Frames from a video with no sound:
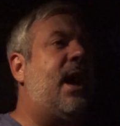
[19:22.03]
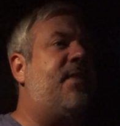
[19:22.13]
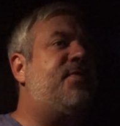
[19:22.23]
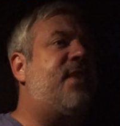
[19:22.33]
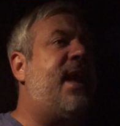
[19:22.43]

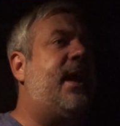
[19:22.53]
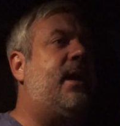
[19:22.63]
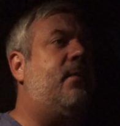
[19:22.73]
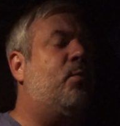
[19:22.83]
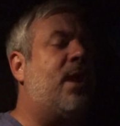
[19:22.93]

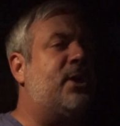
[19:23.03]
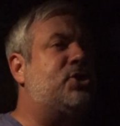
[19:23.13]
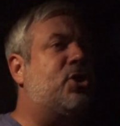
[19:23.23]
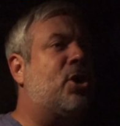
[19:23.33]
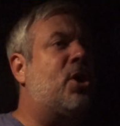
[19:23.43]
think, we're not
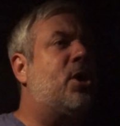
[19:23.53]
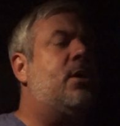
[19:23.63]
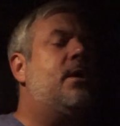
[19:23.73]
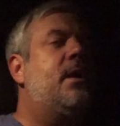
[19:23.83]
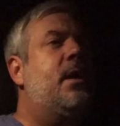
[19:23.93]
sure,
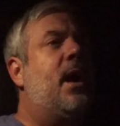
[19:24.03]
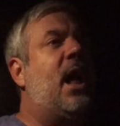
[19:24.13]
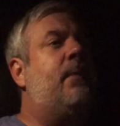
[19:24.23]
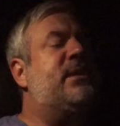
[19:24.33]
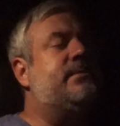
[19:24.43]

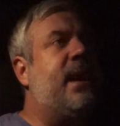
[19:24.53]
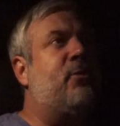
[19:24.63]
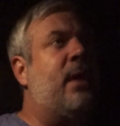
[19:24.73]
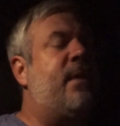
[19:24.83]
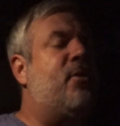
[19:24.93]
because my
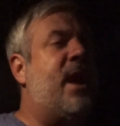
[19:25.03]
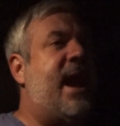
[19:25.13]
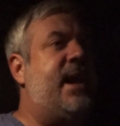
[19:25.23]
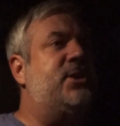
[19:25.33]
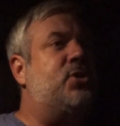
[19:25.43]
grandmother
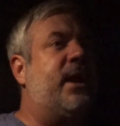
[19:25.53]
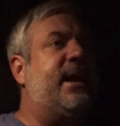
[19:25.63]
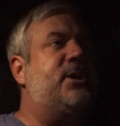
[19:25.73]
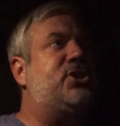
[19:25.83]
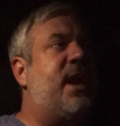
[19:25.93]
hated
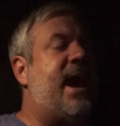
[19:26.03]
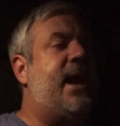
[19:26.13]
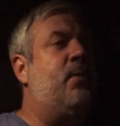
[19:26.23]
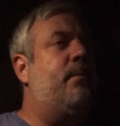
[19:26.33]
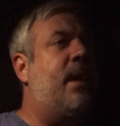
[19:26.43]
drinking, she
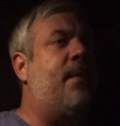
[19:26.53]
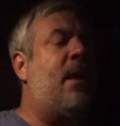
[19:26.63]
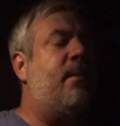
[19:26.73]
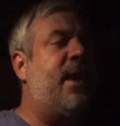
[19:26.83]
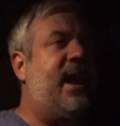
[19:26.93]
hated when my
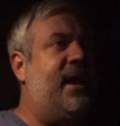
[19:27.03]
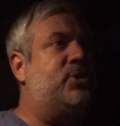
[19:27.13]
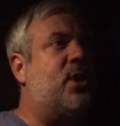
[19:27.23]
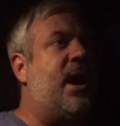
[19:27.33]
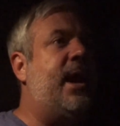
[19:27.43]
mom and my
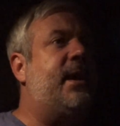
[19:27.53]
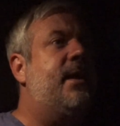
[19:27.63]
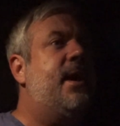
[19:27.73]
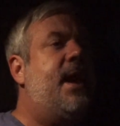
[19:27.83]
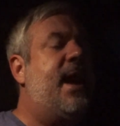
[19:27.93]
aunt drank,
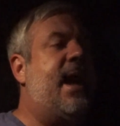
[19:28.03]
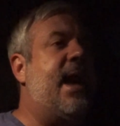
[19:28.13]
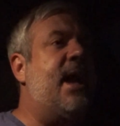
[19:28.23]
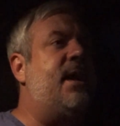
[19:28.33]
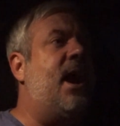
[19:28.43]

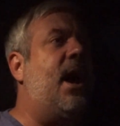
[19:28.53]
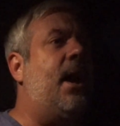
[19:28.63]
and,